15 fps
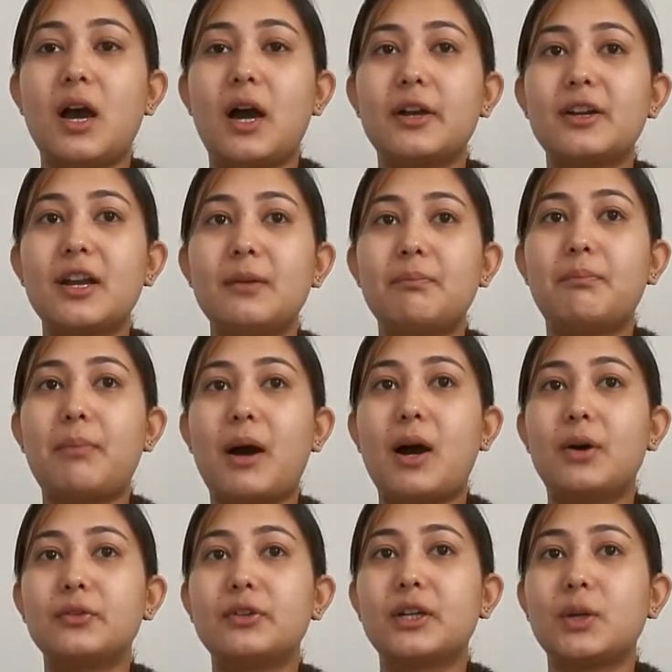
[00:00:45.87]

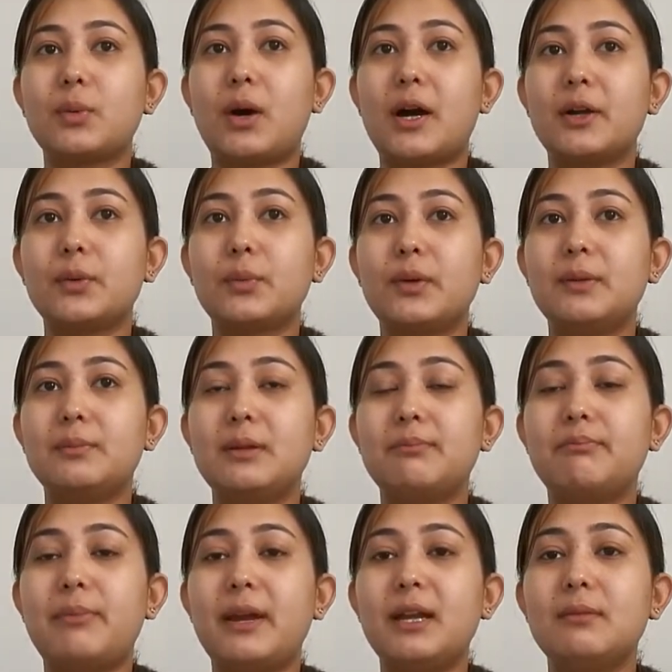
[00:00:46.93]
£100 reward will be
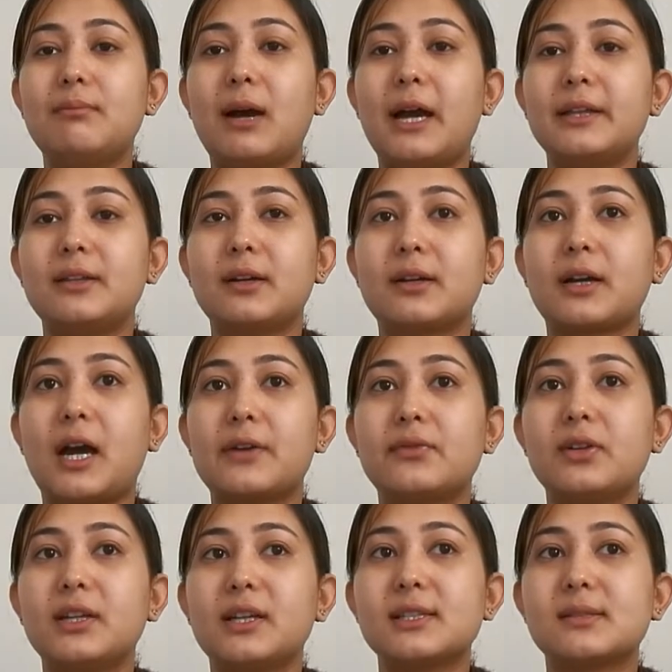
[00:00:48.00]
paid by the
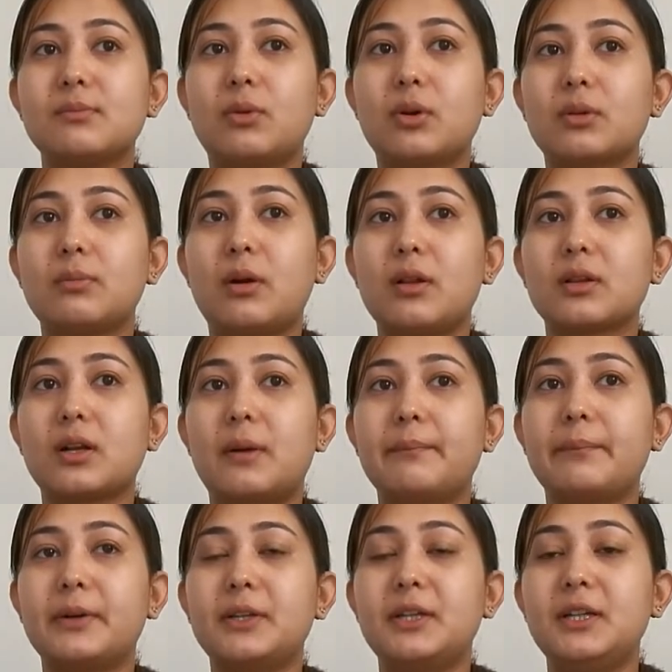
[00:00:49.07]
Carbolic Smoke Ball
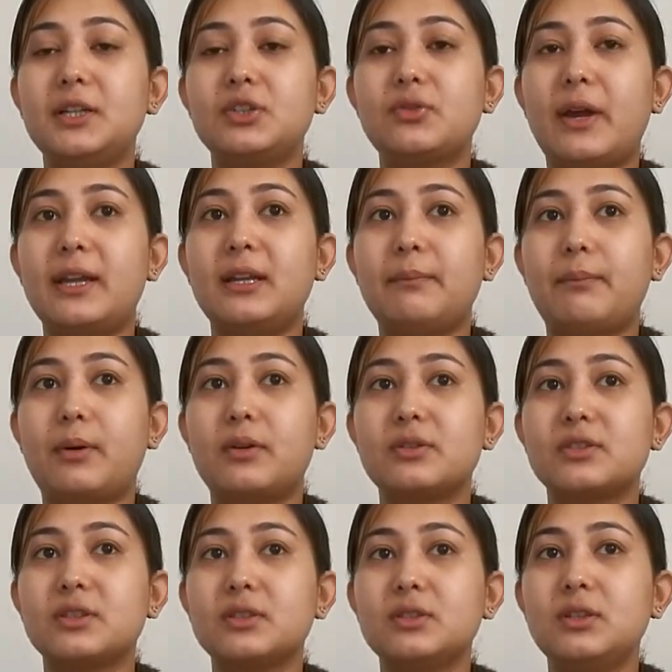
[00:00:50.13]
Company to any
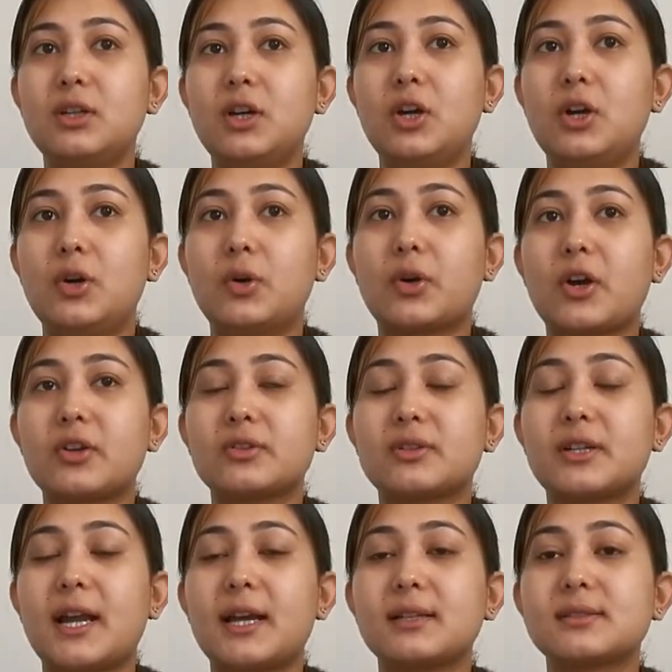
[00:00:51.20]
person who
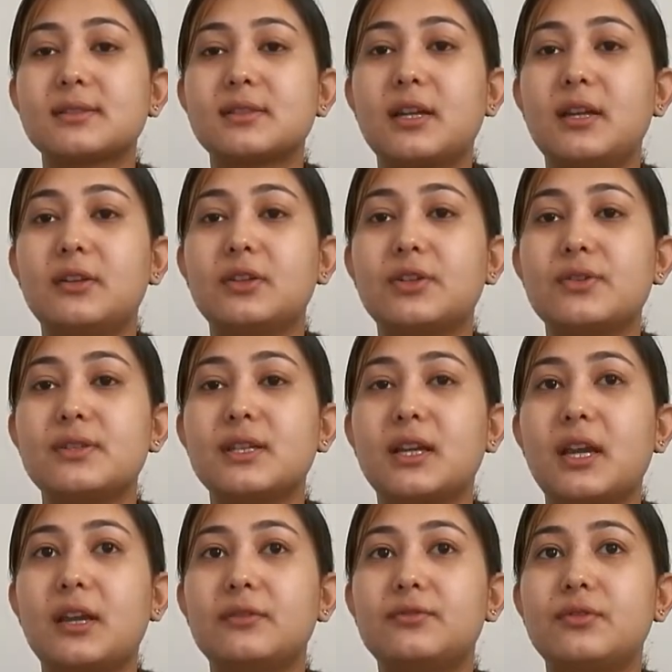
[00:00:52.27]
contracts the increasing
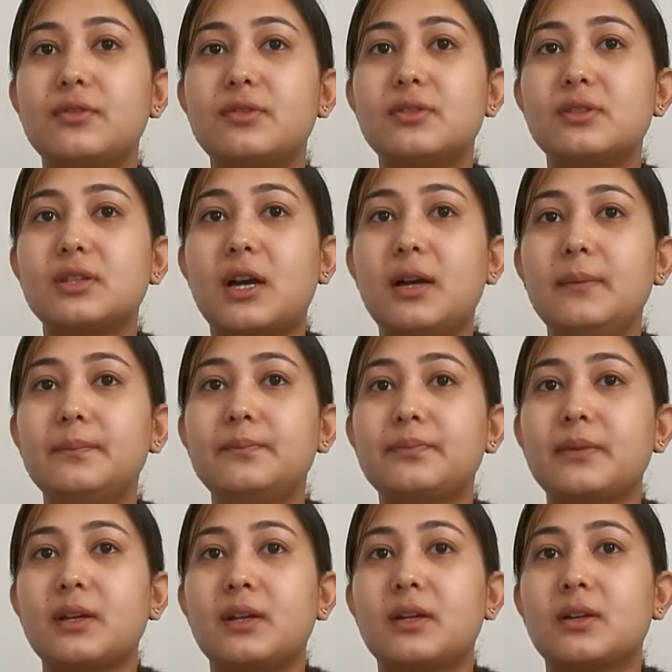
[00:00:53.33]
influenza,
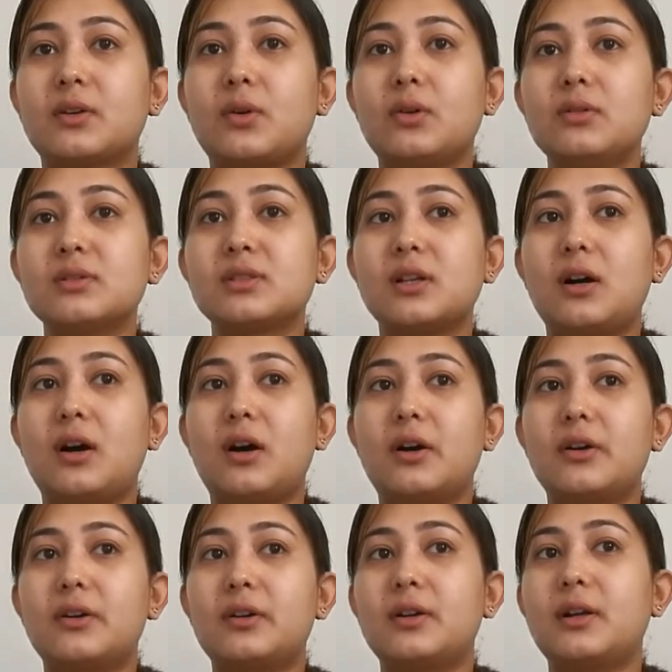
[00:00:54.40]
colds,
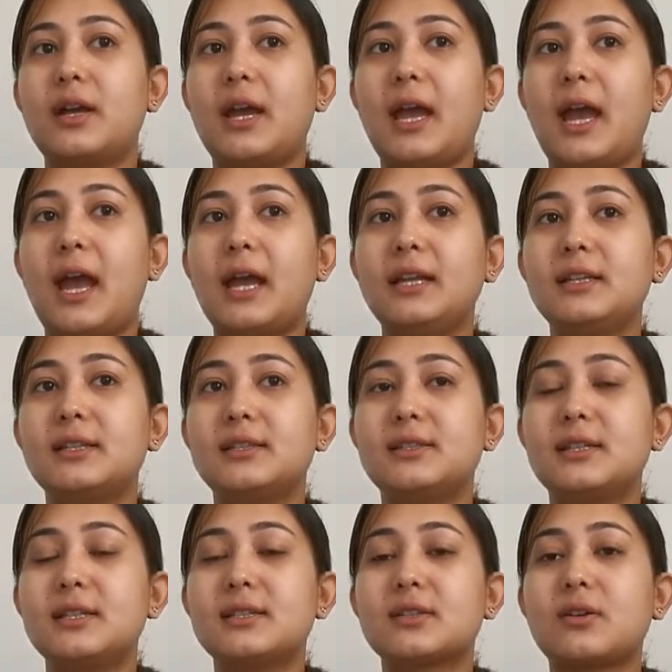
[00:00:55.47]
or any
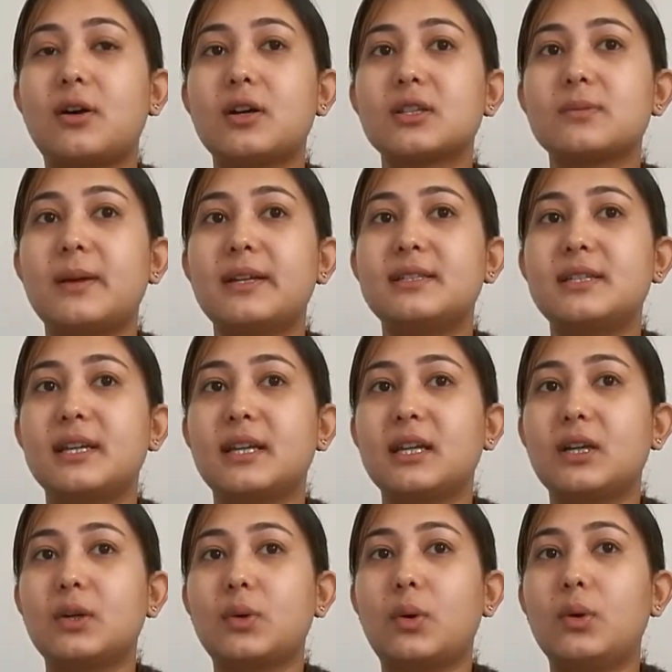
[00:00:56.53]
disease caused by
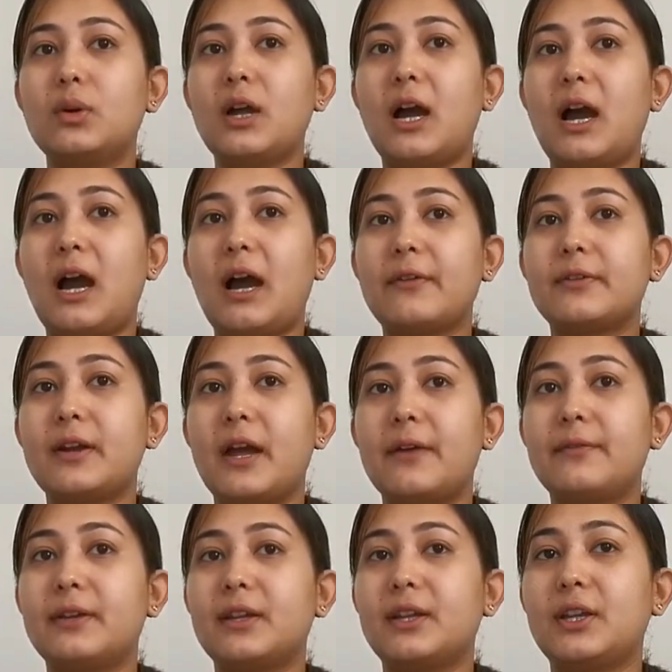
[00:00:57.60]
taking cold after
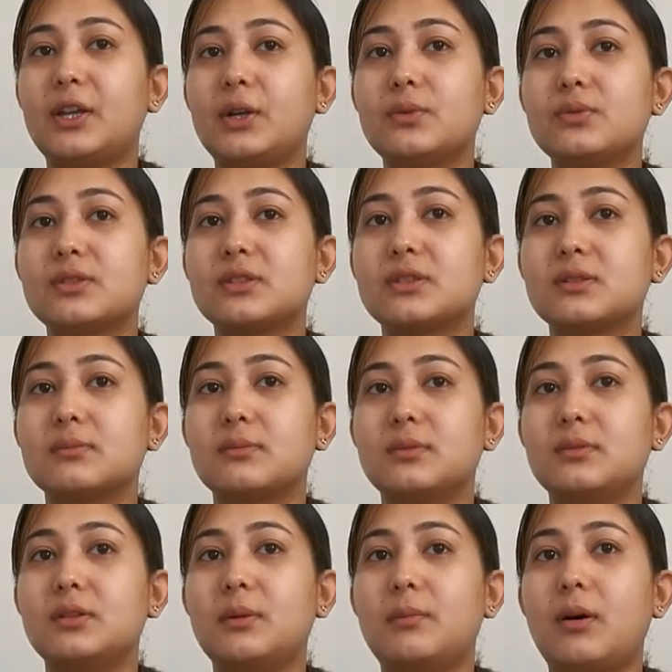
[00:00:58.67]
having used
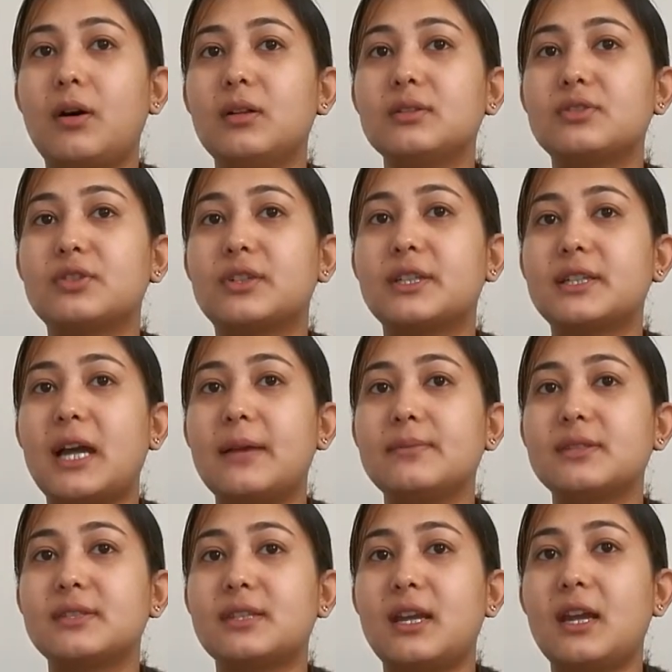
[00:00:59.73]
the ball 3
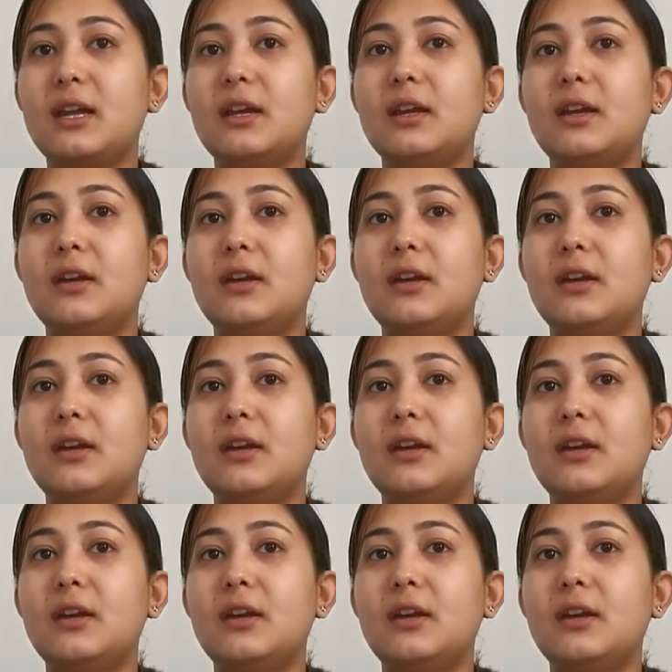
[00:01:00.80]
times a day